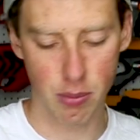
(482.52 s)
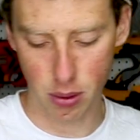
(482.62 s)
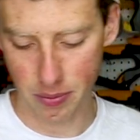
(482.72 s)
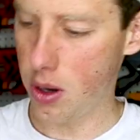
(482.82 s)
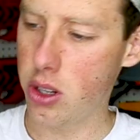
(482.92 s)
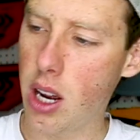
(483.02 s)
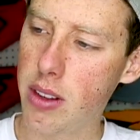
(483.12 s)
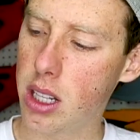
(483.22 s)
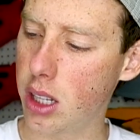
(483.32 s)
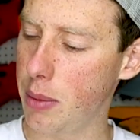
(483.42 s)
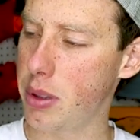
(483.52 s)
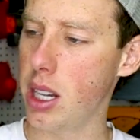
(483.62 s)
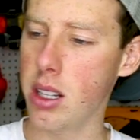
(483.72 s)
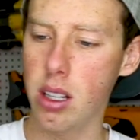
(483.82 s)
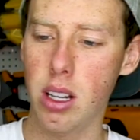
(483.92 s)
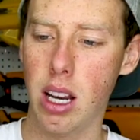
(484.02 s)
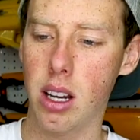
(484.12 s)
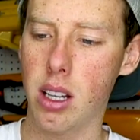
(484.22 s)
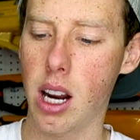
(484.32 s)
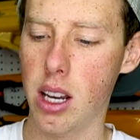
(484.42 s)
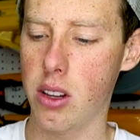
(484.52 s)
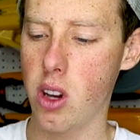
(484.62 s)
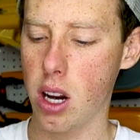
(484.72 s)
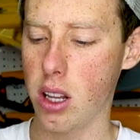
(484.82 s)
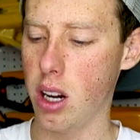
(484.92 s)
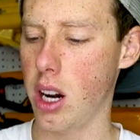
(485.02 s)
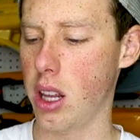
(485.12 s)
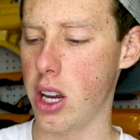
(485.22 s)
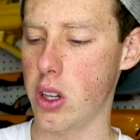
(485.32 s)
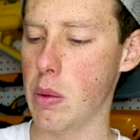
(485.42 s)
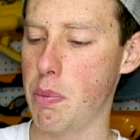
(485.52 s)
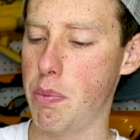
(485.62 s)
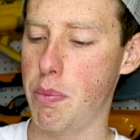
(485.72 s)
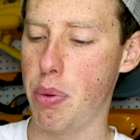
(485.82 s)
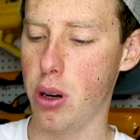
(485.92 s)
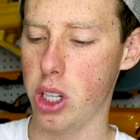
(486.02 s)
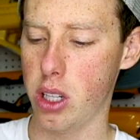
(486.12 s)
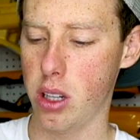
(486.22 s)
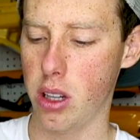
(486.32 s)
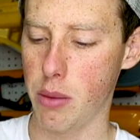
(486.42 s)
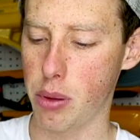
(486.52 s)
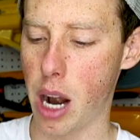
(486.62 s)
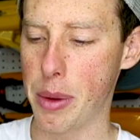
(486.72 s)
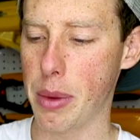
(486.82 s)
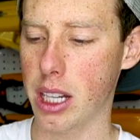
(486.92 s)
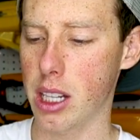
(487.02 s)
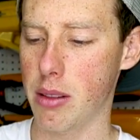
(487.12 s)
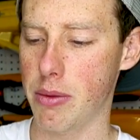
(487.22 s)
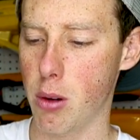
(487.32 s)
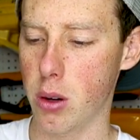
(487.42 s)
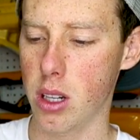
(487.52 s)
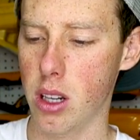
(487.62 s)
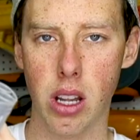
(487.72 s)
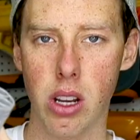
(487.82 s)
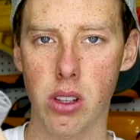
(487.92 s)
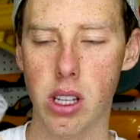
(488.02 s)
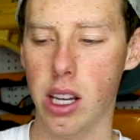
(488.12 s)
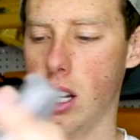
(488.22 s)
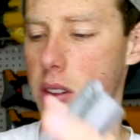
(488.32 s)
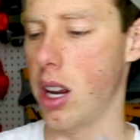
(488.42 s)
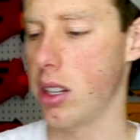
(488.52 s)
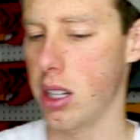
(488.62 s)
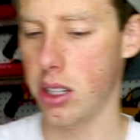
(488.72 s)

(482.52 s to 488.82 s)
simple. Once you have these clips in, it kind of stuck in there unless you push the priming mechanism forward, then you can take it out nice and